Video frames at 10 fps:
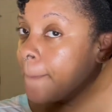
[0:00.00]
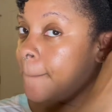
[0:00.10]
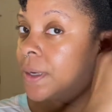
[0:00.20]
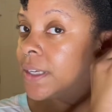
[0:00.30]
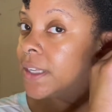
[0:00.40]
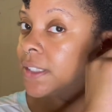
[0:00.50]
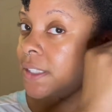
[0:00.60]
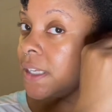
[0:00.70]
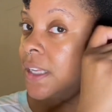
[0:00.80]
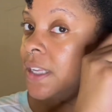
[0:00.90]
put
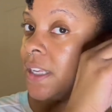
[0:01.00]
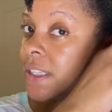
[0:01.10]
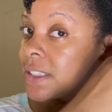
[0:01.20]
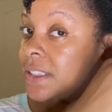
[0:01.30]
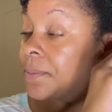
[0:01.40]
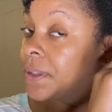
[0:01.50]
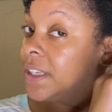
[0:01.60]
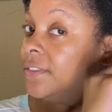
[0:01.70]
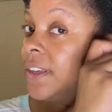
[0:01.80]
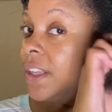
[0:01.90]
some
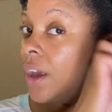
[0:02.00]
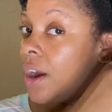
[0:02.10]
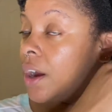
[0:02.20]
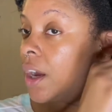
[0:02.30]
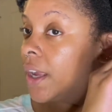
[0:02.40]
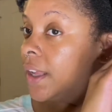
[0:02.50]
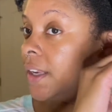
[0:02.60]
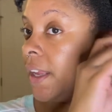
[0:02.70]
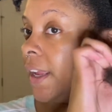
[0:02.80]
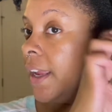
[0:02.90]
leave-in on,
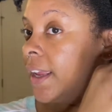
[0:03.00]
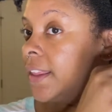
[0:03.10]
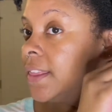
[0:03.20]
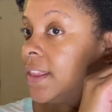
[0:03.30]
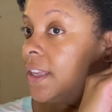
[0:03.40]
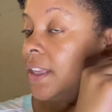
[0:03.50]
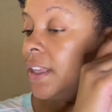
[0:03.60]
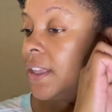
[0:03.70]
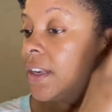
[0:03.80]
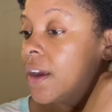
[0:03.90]
and
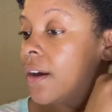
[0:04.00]
then